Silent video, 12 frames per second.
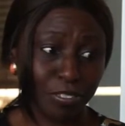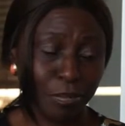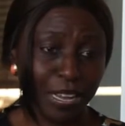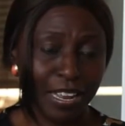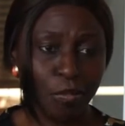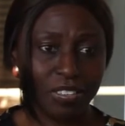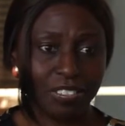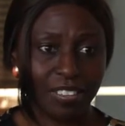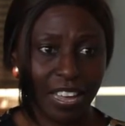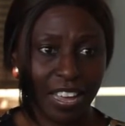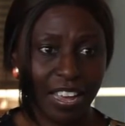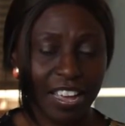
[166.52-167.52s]
So my name was
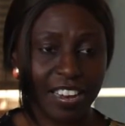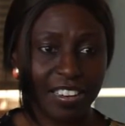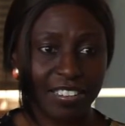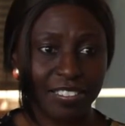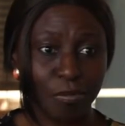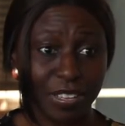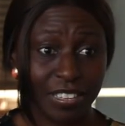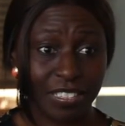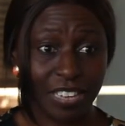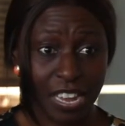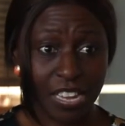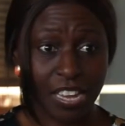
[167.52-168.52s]
there, and when the
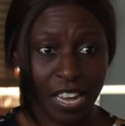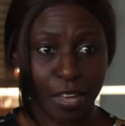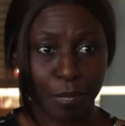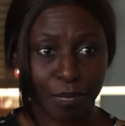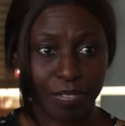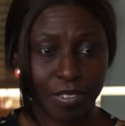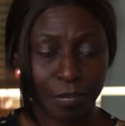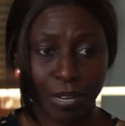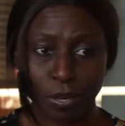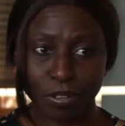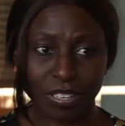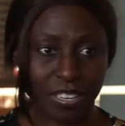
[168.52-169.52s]
day came, my
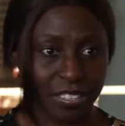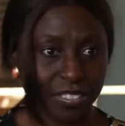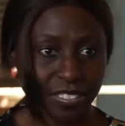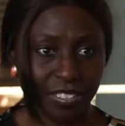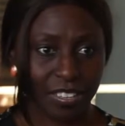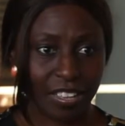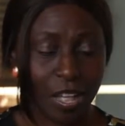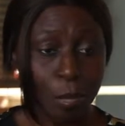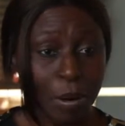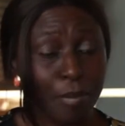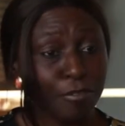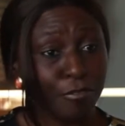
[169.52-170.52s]
goodness.
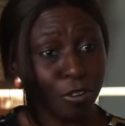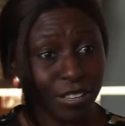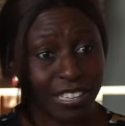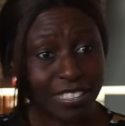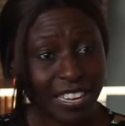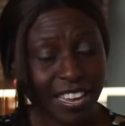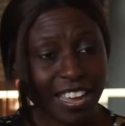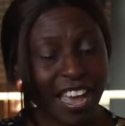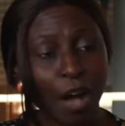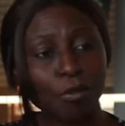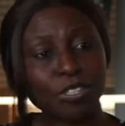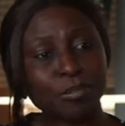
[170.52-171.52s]
But before the day,
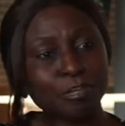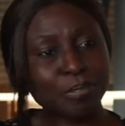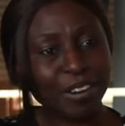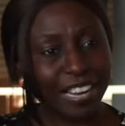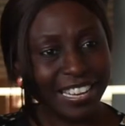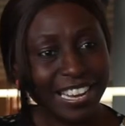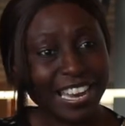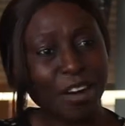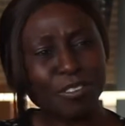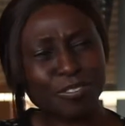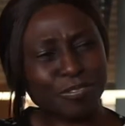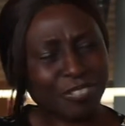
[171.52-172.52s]
I was praying and
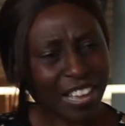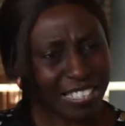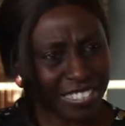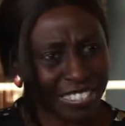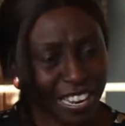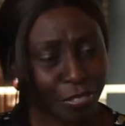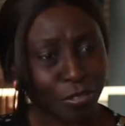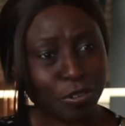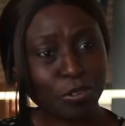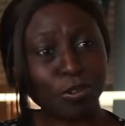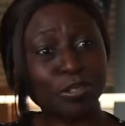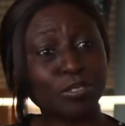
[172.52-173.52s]
I was fasting. I
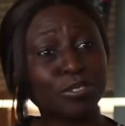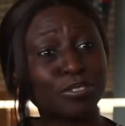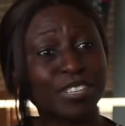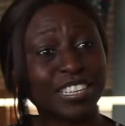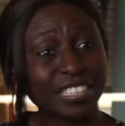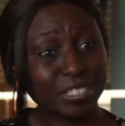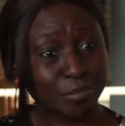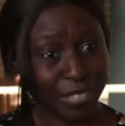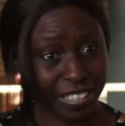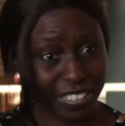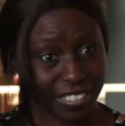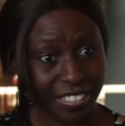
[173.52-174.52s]
thought God was going to heal
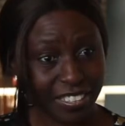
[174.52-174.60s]
me.